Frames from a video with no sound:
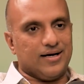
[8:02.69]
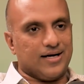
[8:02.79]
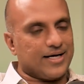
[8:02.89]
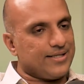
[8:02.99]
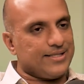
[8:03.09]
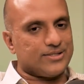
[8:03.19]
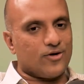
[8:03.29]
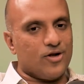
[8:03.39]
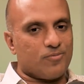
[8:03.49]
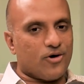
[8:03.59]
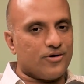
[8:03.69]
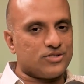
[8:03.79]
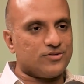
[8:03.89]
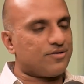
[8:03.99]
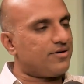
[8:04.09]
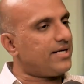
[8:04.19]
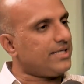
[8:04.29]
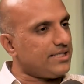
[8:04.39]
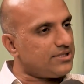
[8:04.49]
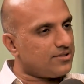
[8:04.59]
Again, these are all products which are very
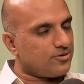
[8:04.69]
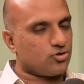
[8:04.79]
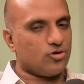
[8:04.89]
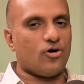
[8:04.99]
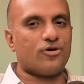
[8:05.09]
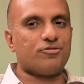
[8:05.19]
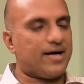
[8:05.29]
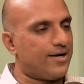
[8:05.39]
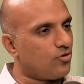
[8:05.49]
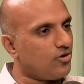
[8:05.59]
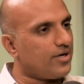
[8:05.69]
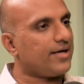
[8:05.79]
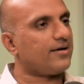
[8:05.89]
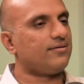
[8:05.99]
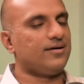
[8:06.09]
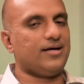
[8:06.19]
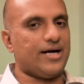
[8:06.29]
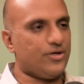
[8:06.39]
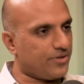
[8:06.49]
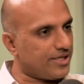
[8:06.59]
niche. So a lot of hand-holding,
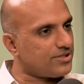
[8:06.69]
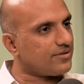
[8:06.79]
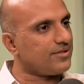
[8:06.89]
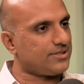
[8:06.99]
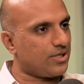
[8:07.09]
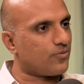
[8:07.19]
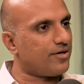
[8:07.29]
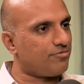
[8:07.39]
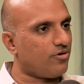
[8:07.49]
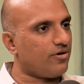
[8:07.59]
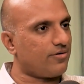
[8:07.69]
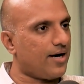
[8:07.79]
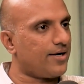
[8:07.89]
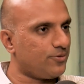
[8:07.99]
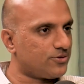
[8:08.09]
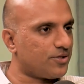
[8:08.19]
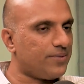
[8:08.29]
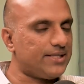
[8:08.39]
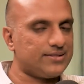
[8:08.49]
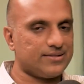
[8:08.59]
education is required for our user
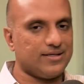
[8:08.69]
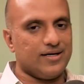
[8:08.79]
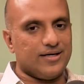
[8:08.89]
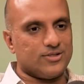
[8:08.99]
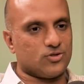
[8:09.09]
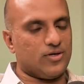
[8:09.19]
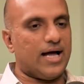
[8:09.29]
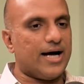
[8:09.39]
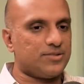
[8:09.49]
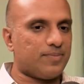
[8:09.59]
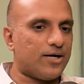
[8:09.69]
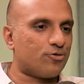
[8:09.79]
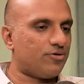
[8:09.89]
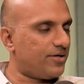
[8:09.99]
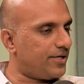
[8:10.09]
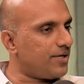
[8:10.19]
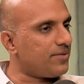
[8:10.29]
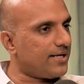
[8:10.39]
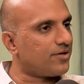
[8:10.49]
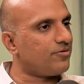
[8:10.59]
base. So a large part of our team
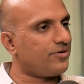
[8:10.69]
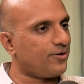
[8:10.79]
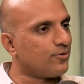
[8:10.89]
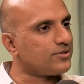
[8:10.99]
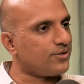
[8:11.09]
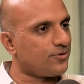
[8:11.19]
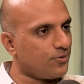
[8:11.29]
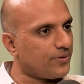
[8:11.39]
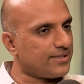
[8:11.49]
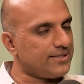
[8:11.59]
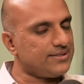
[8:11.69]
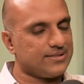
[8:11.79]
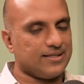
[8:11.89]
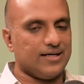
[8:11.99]
and activity goes into doing this.